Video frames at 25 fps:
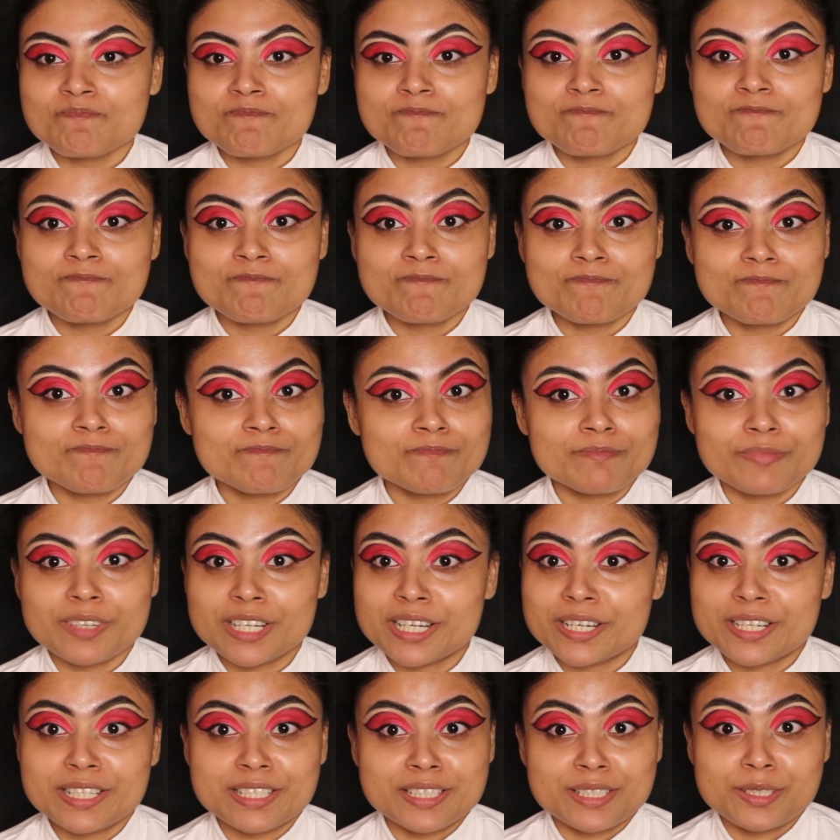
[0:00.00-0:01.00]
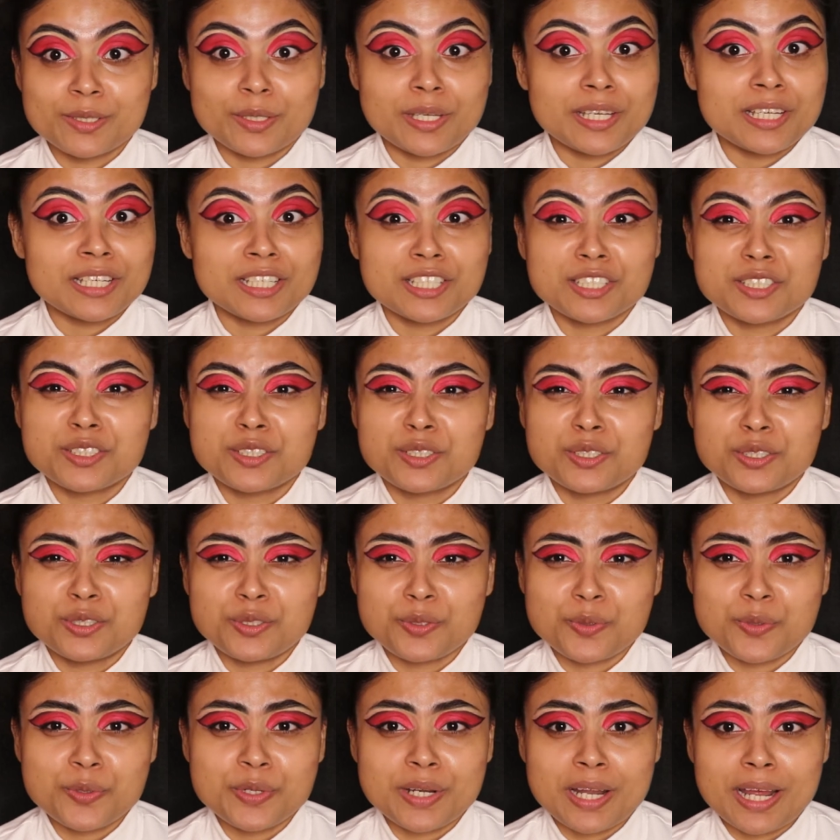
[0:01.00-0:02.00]
But it is looking
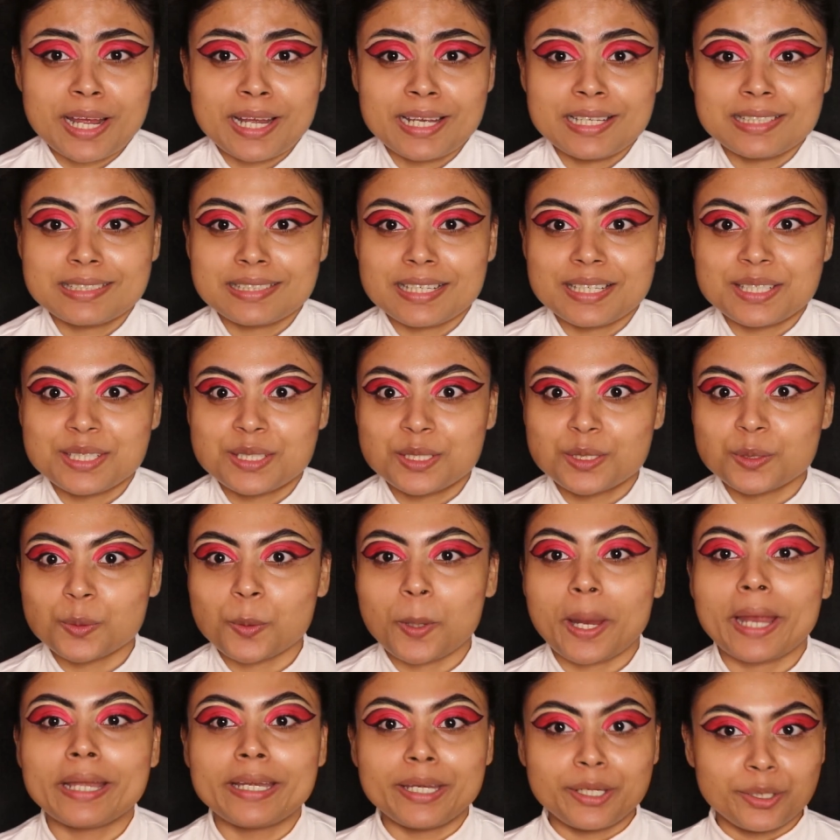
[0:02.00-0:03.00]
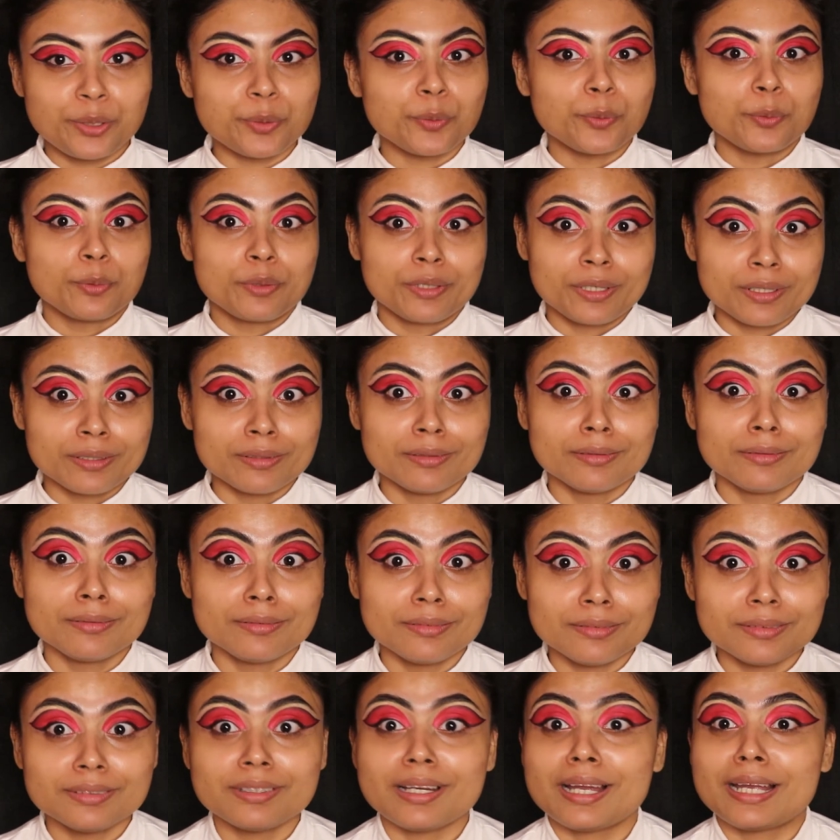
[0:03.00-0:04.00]
so nice and so
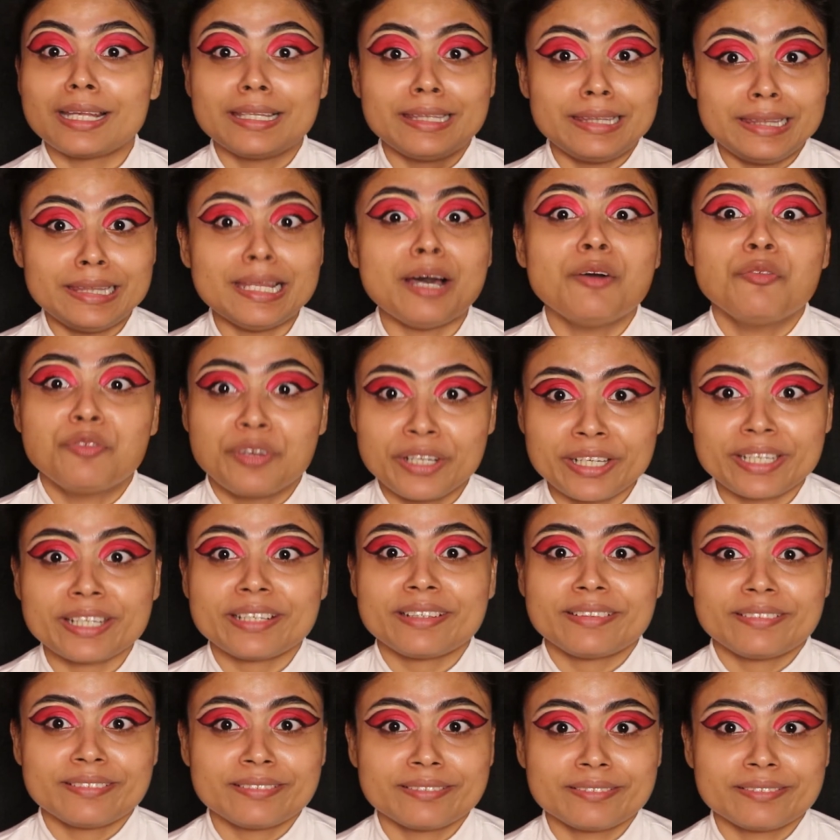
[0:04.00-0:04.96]
editorial. I love it.